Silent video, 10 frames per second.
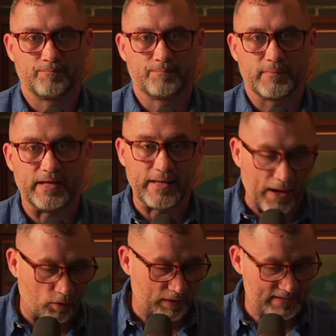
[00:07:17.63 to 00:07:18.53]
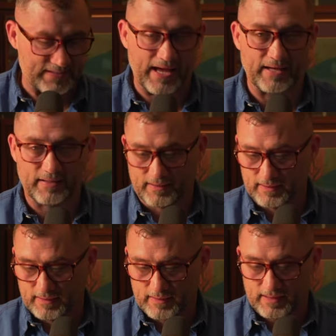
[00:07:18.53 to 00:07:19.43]
And not only is that
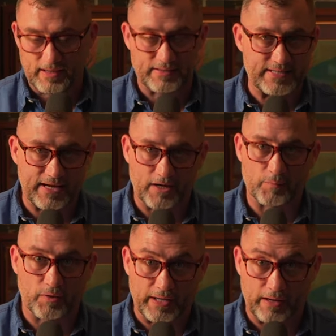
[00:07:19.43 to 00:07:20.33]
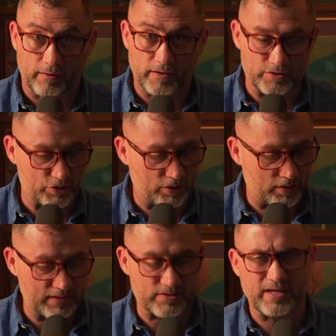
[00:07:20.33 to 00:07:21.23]
a terrible caricature,
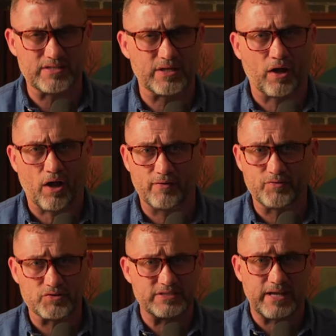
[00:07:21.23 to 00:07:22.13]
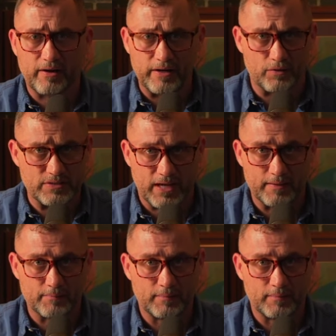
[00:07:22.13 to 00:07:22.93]
it's, a, it's an awful stereotype.